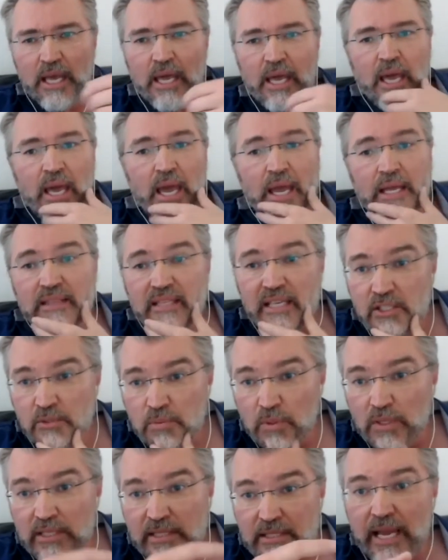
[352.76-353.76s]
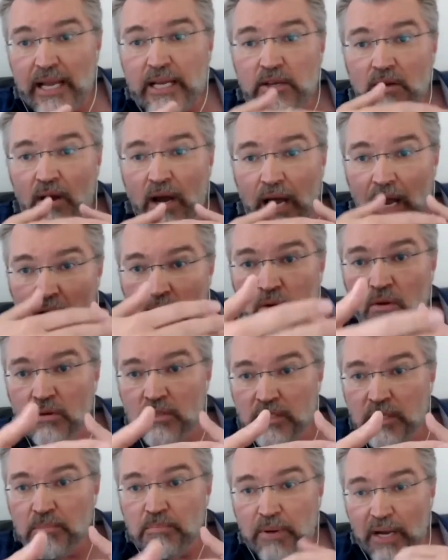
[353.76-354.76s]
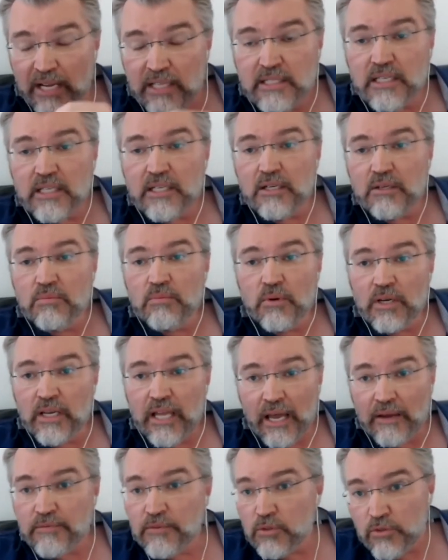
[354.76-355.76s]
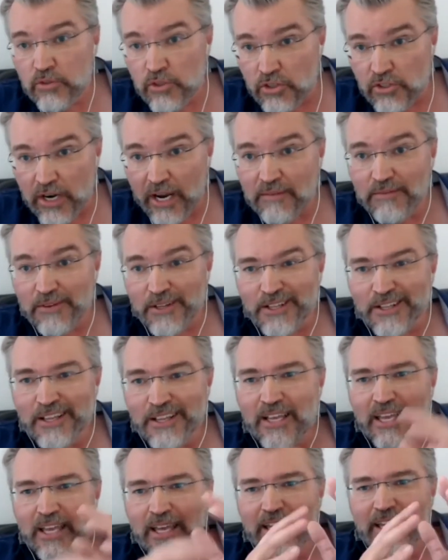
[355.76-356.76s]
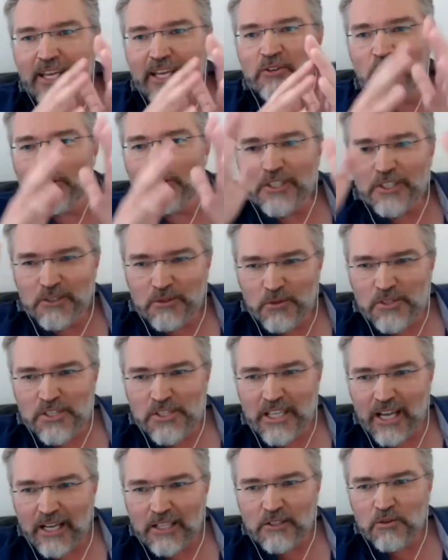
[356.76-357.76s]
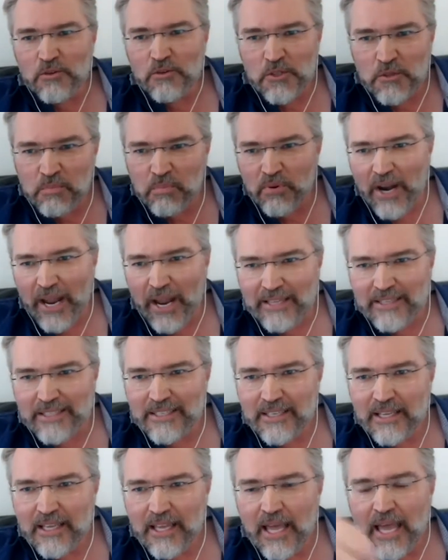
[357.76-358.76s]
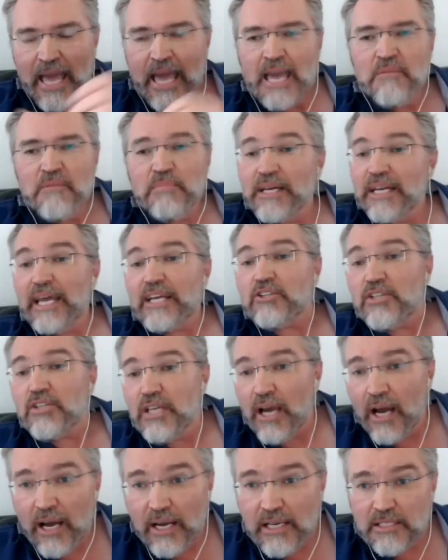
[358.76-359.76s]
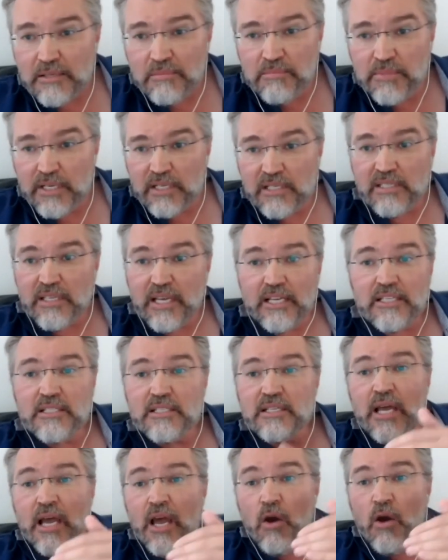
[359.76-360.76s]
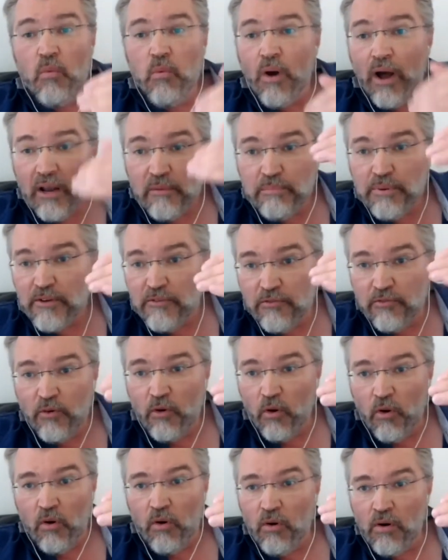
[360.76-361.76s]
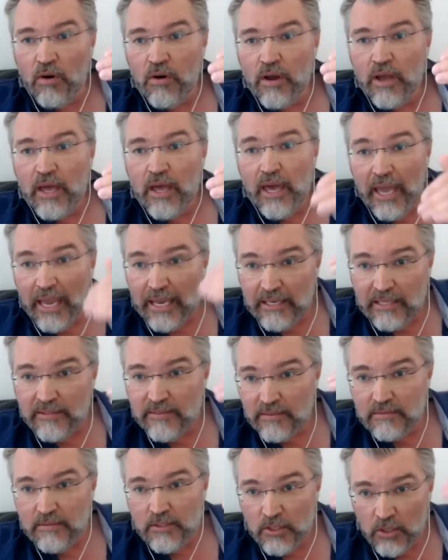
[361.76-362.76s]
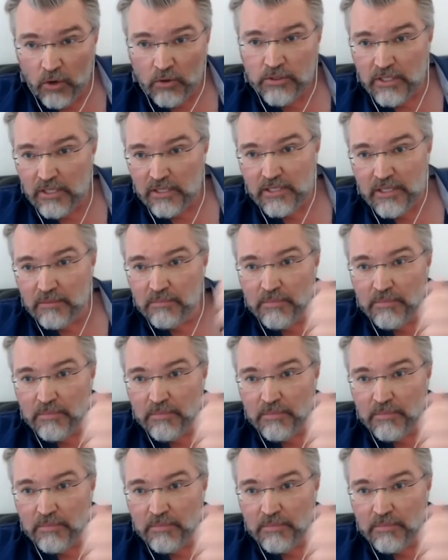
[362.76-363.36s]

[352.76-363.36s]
And this will tell you how long the particle will have to travel in order to start to spread. But actually, Heisenberg says, well before any noticeable